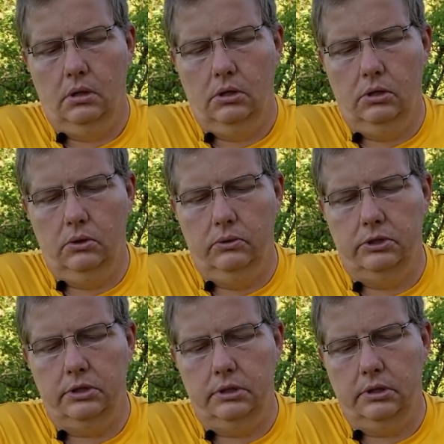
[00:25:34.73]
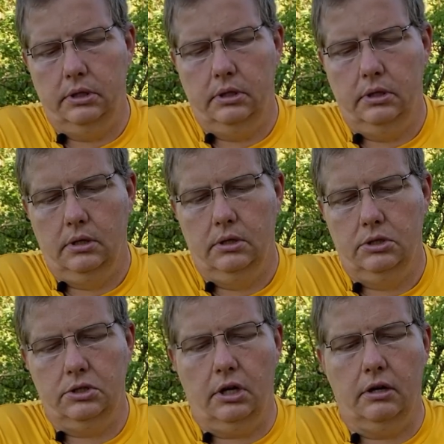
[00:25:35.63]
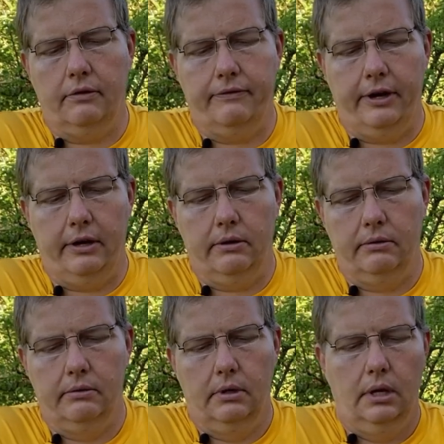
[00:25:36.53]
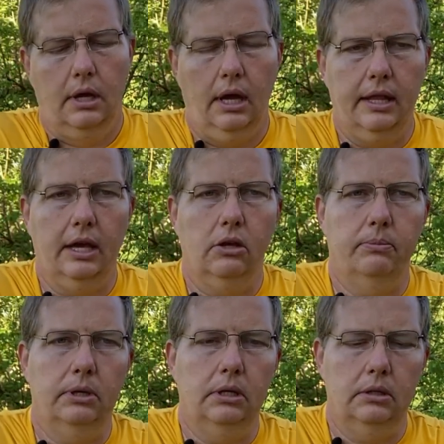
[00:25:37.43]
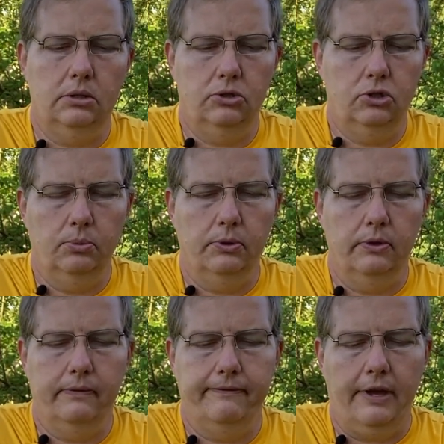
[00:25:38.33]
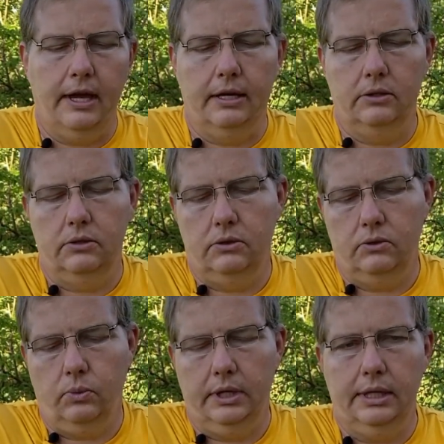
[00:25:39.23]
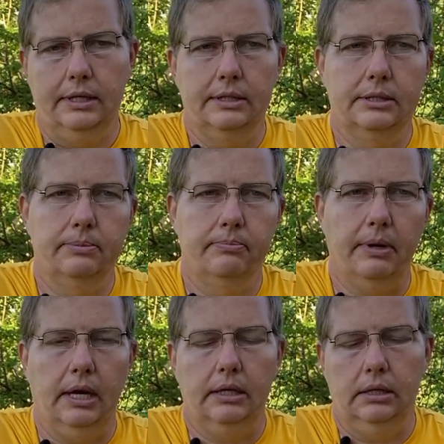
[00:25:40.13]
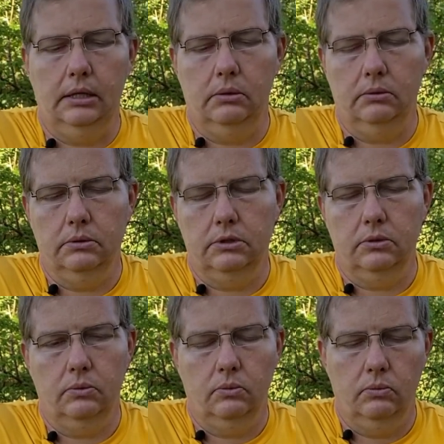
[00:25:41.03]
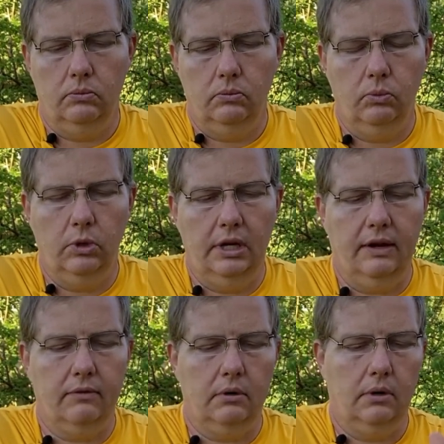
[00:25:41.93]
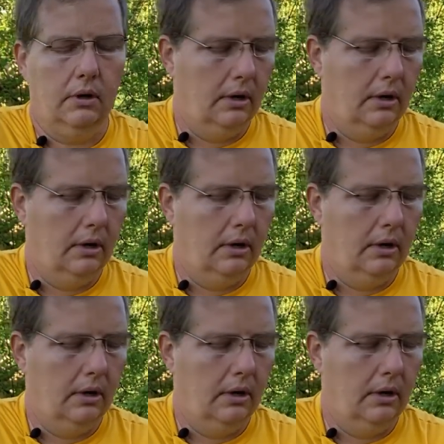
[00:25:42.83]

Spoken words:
use to start our fire. And that could be super fine twigs, pine needles, whatever.